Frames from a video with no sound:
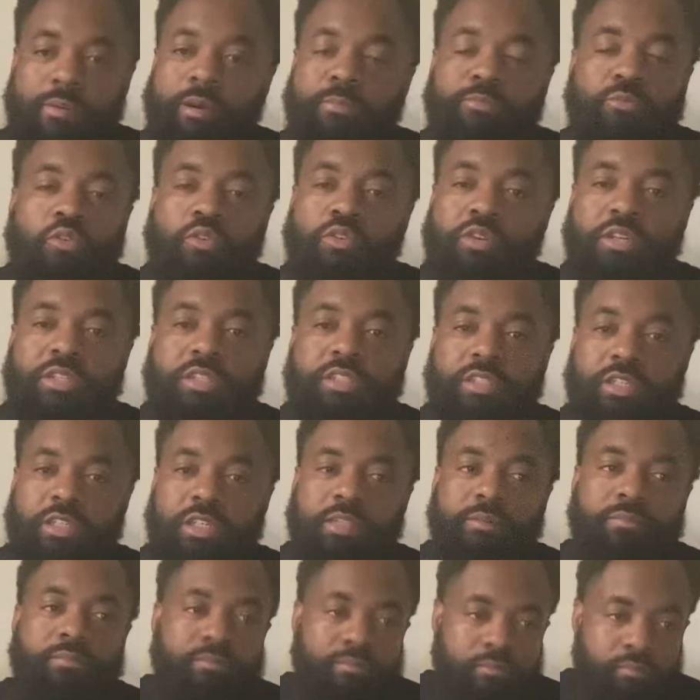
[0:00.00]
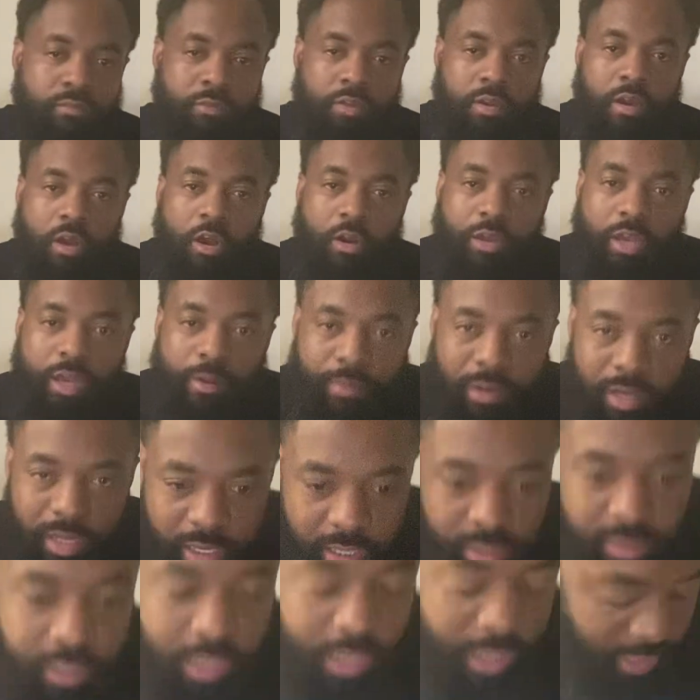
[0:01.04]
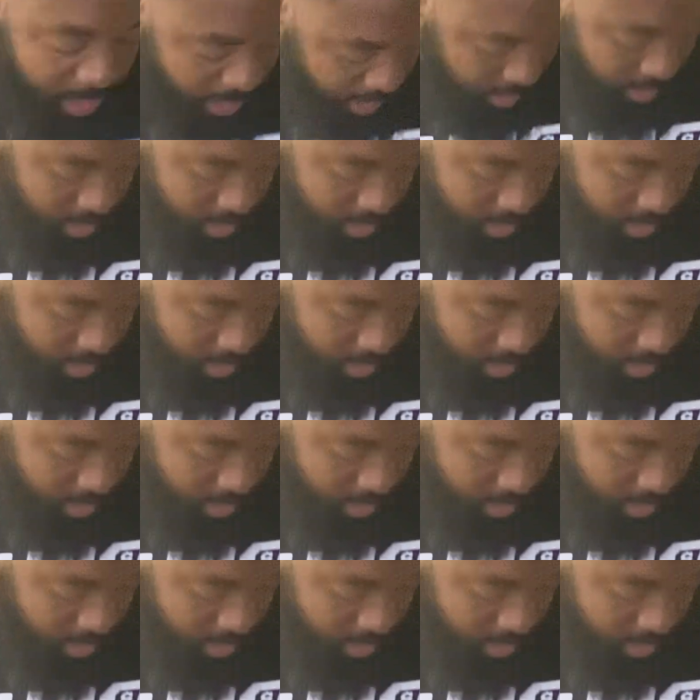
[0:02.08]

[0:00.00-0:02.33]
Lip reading: I'm going to sleep. Oh yeah, but like I said, I got